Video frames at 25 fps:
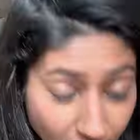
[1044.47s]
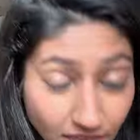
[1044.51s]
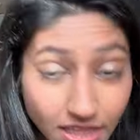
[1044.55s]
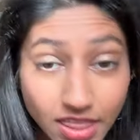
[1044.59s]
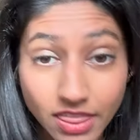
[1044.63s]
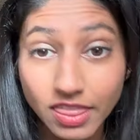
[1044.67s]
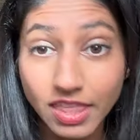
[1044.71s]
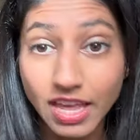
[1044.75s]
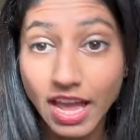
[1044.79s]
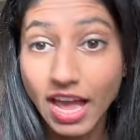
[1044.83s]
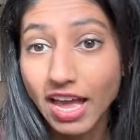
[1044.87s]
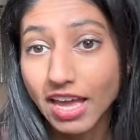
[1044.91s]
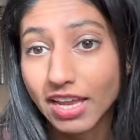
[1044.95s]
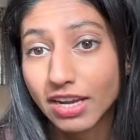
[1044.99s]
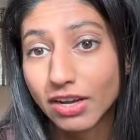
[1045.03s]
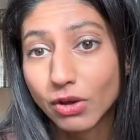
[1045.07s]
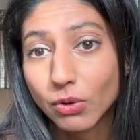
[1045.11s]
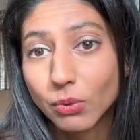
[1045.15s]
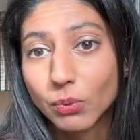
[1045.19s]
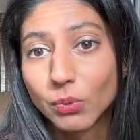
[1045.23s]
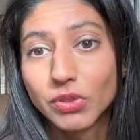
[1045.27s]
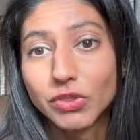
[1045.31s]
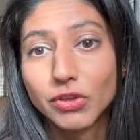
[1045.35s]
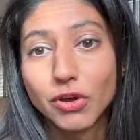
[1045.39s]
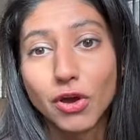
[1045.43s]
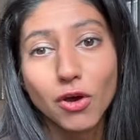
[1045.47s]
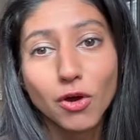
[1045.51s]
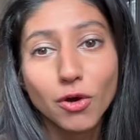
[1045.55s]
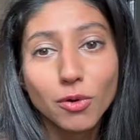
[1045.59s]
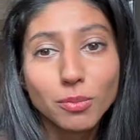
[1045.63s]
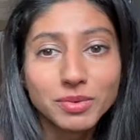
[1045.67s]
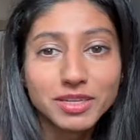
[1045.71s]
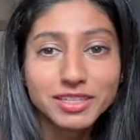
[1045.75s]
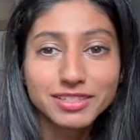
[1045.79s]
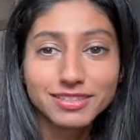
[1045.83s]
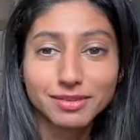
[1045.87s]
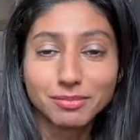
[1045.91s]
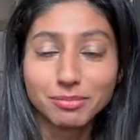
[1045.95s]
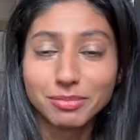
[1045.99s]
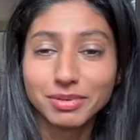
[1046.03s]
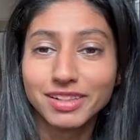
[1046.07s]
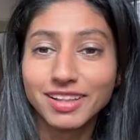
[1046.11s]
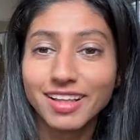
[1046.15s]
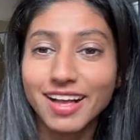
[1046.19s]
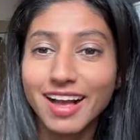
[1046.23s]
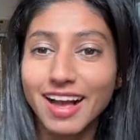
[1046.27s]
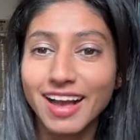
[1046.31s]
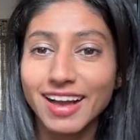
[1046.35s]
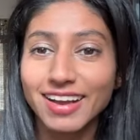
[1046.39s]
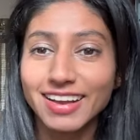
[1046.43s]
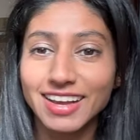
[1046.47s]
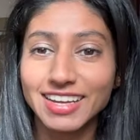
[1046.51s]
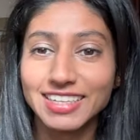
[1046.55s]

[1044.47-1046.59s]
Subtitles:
Then with the homies and plaque,